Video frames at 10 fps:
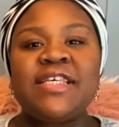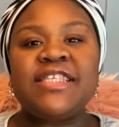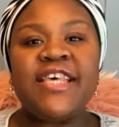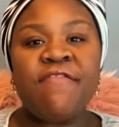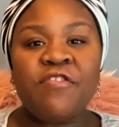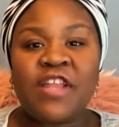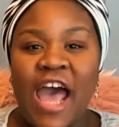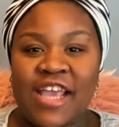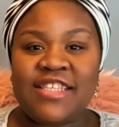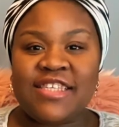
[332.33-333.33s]
7
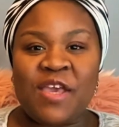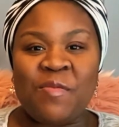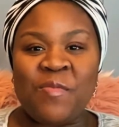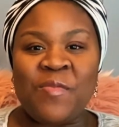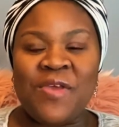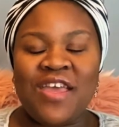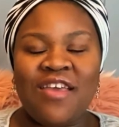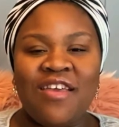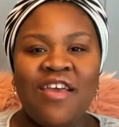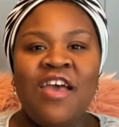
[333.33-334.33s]
item,
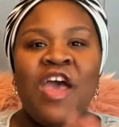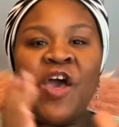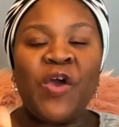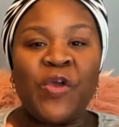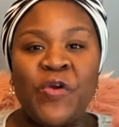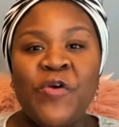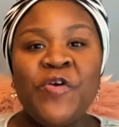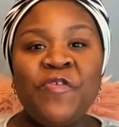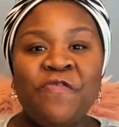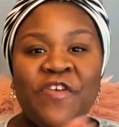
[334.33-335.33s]
a
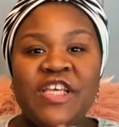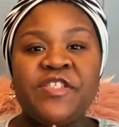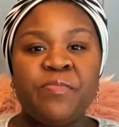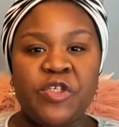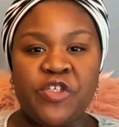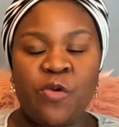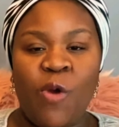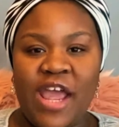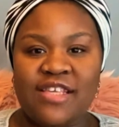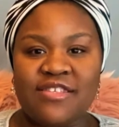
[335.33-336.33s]
good face
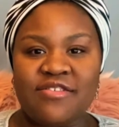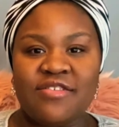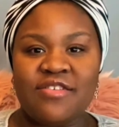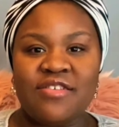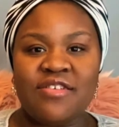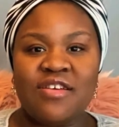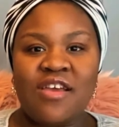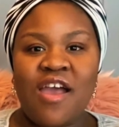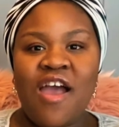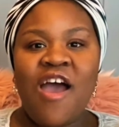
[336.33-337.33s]
moisturizer.
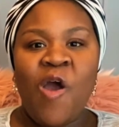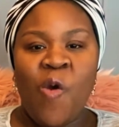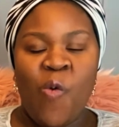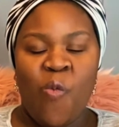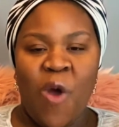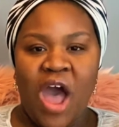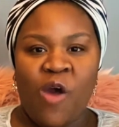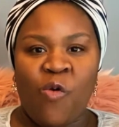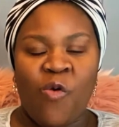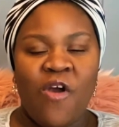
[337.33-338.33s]

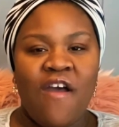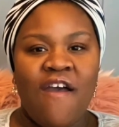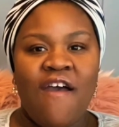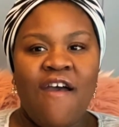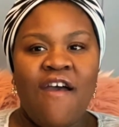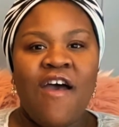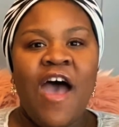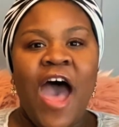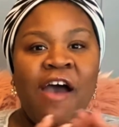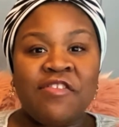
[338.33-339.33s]
Wow.
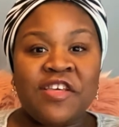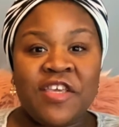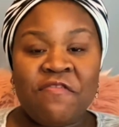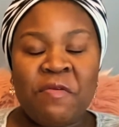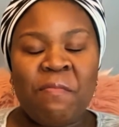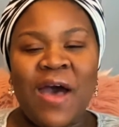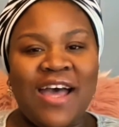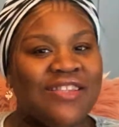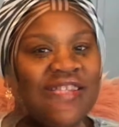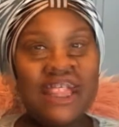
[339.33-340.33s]
After giving
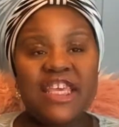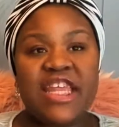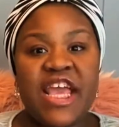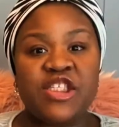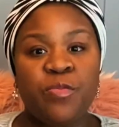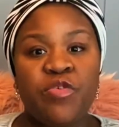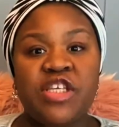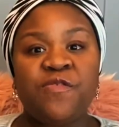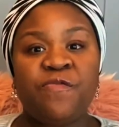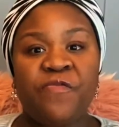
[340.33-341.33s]
birth, I did
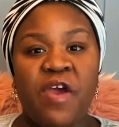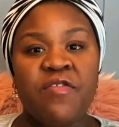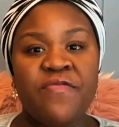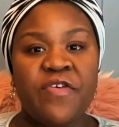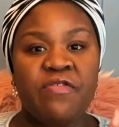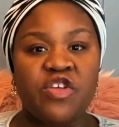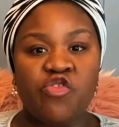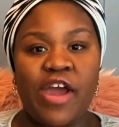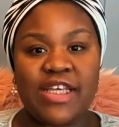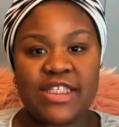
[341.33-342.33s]
experience very, very
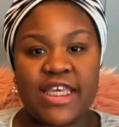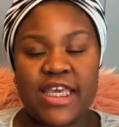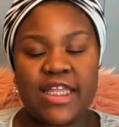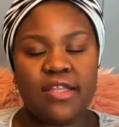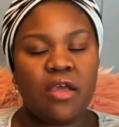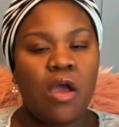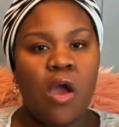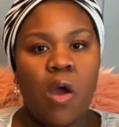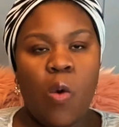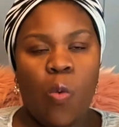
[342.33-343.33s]
dry skin.
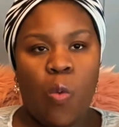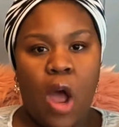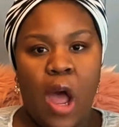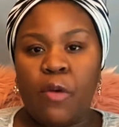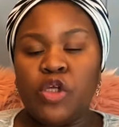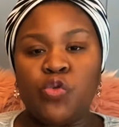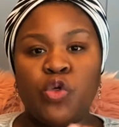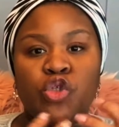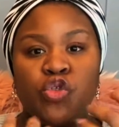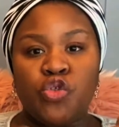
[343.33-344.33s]
Wow, it
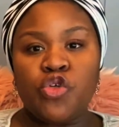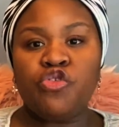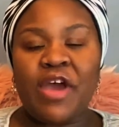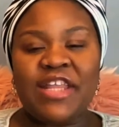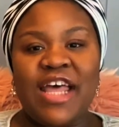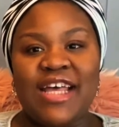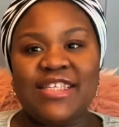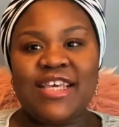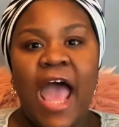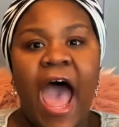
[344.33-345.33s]
was so dry
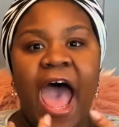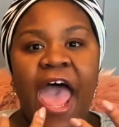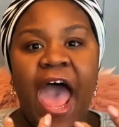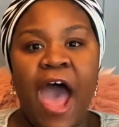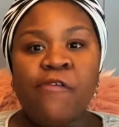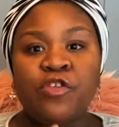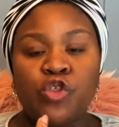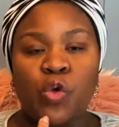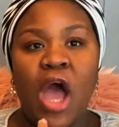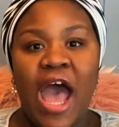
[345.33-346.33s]
that I have
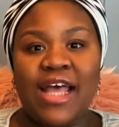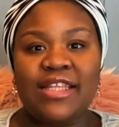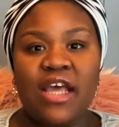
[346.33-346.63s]
to add